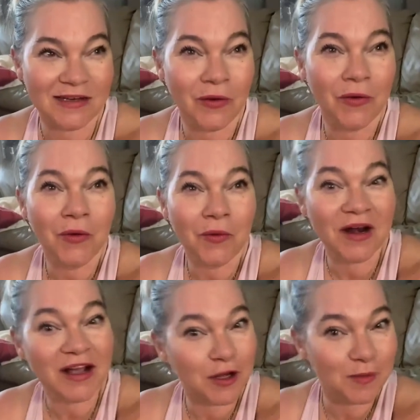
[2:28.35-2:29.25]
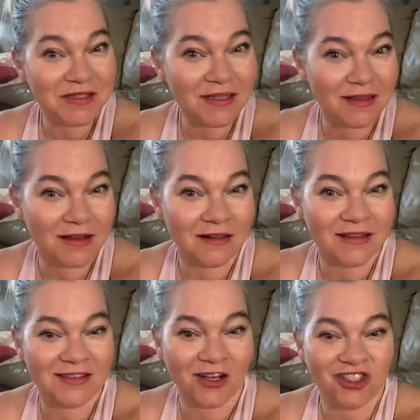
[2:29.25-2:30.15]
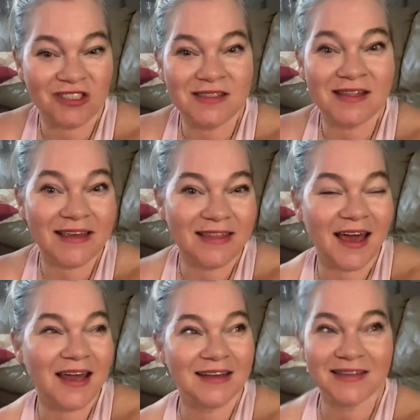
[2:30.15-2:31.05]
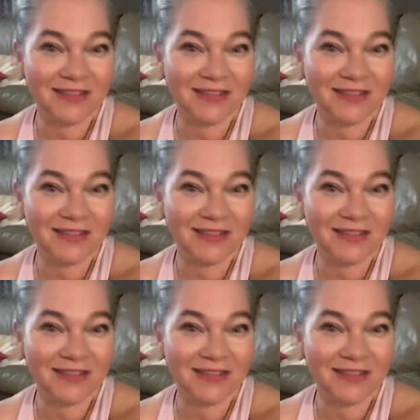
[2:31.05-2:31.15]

And when it comes to little indulgence like that,